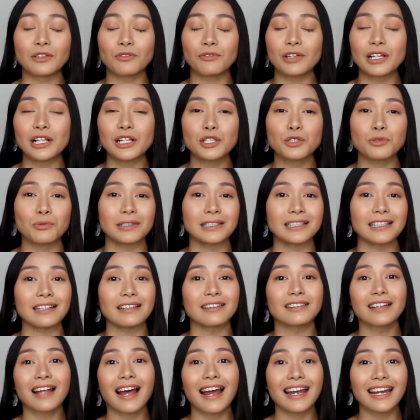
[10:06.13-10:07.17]
It feels really
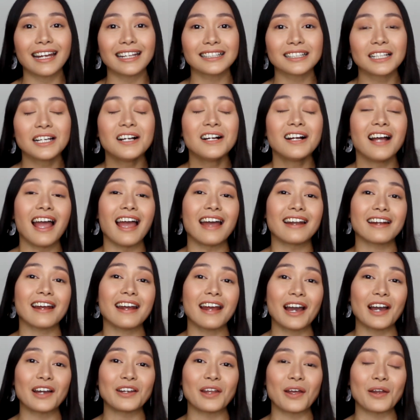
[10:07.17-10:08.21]
light, and I
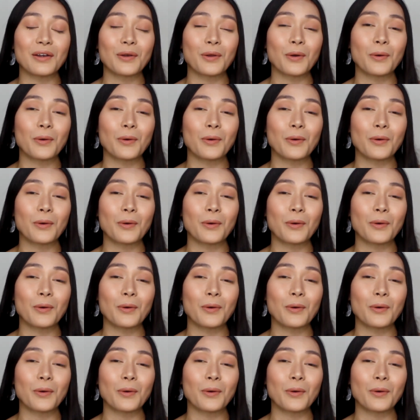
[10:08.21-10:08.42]
had